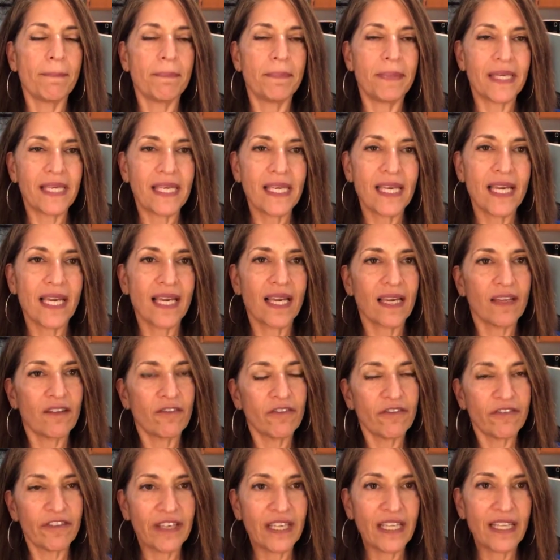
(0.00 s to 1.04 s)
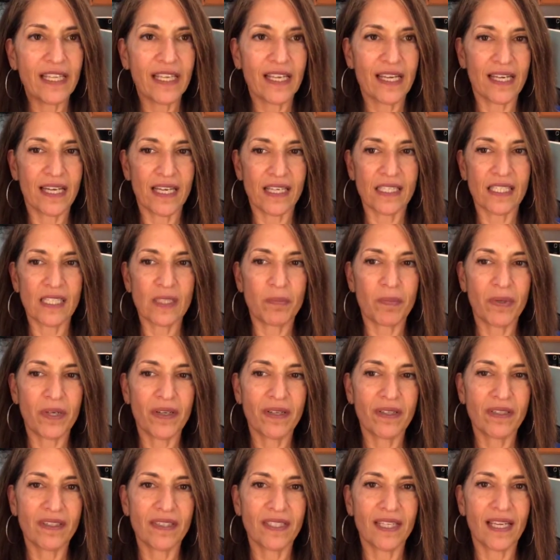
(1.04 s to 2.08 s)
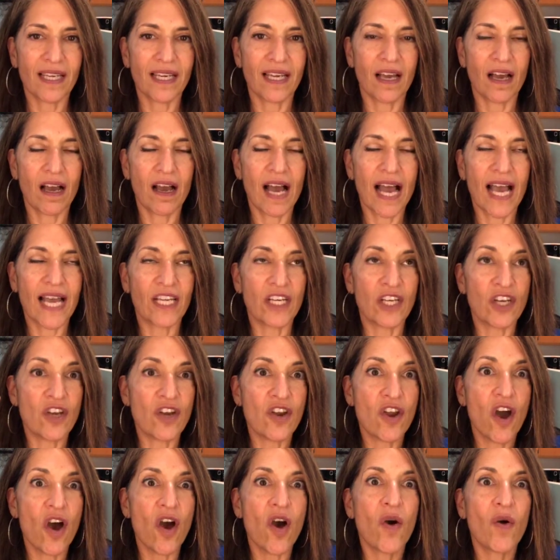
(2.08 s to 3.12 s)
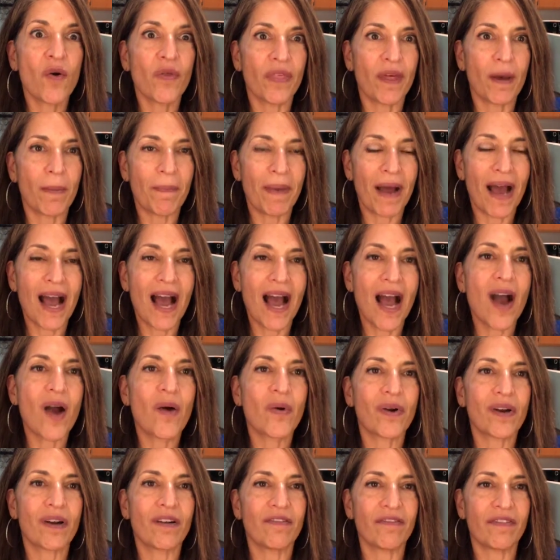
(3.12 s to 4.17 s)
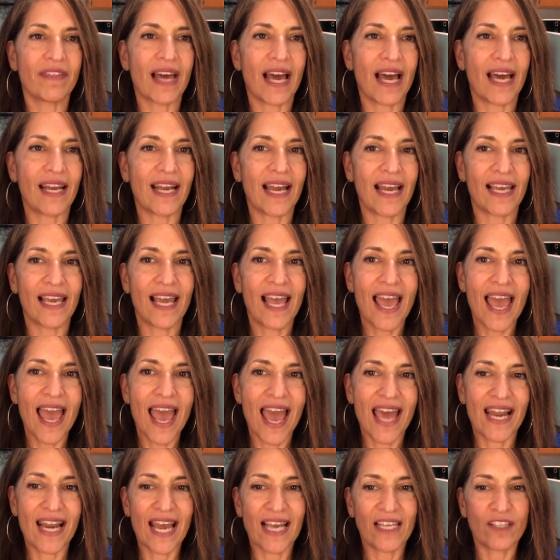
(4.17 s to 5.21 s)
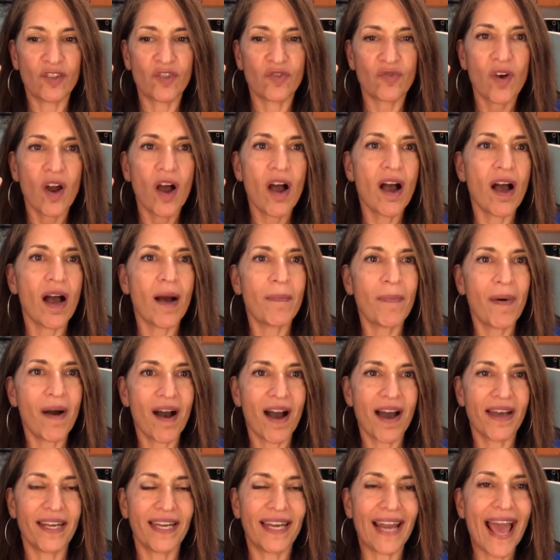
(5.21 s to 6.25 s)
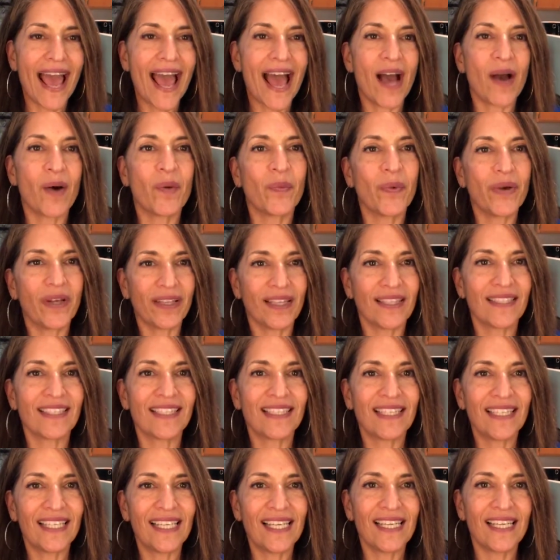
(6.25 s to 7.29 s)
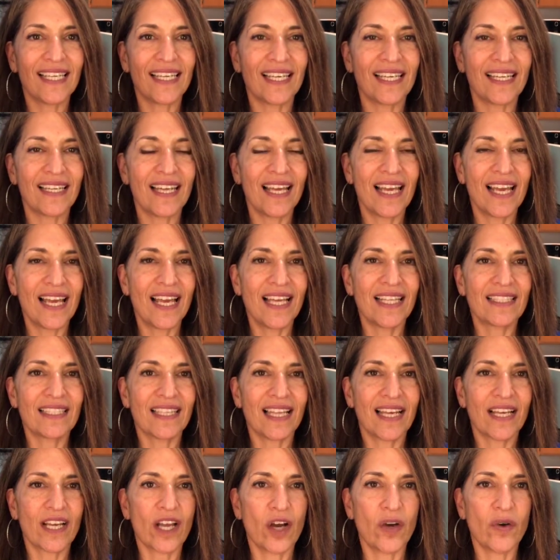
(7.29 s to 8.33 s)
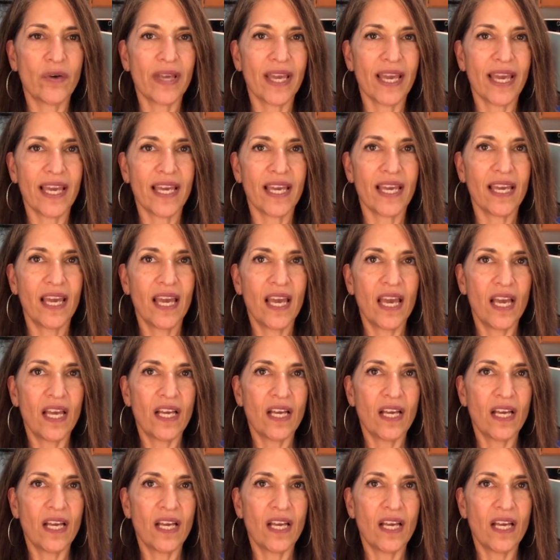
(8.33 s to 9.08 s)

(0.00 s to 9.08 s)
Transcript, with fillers: being and feeling and experiencing i know the power of that i and i draw upon it at will as needed it's like okay